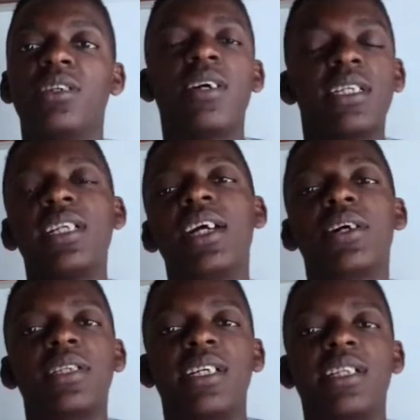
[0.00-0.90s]
So, the
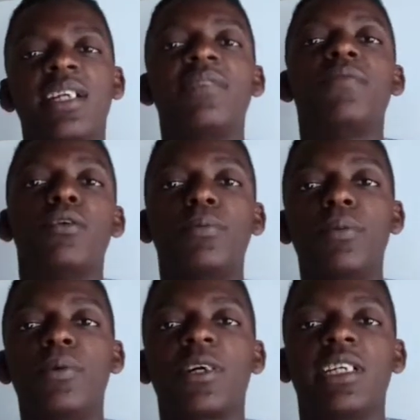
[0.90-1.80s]
glycogen in the liver will be
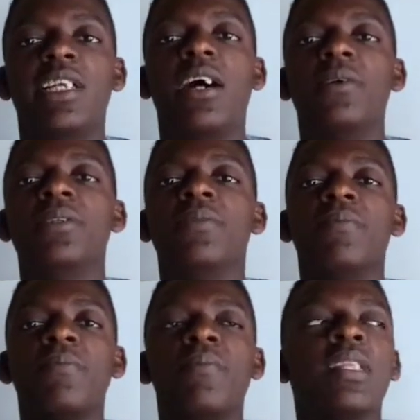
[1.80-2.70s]
broken down.
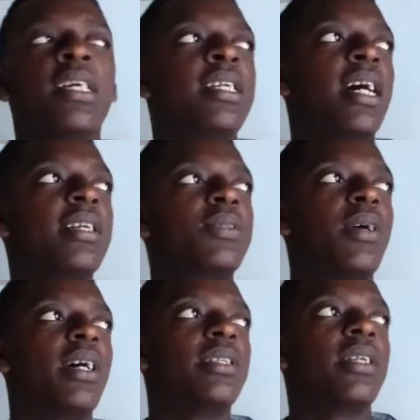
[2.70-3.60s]
That is
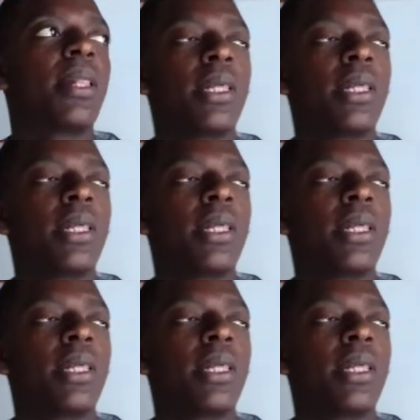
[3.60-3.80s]
one.